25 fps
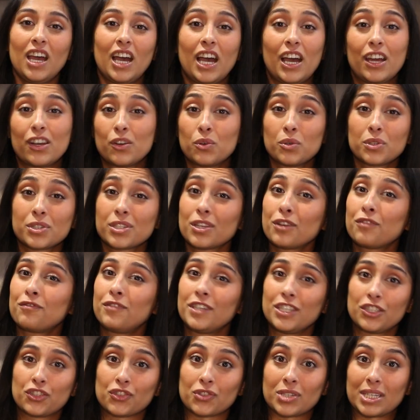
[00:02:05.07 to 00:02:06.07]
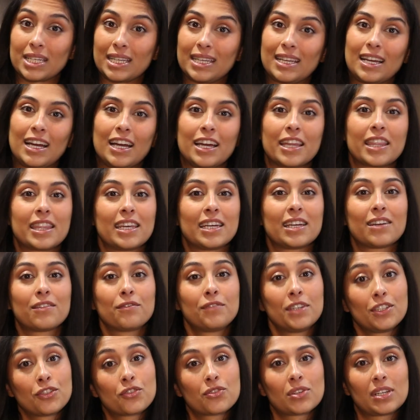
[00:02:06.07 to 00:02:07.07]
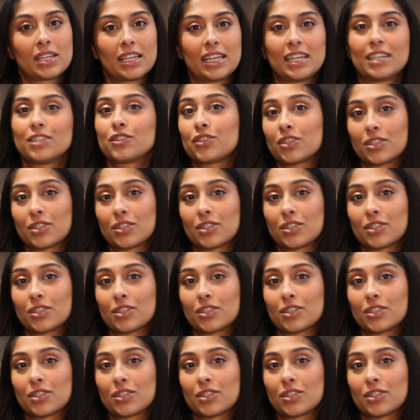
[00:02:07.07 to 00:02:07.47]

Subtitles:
And also visually, I think visually it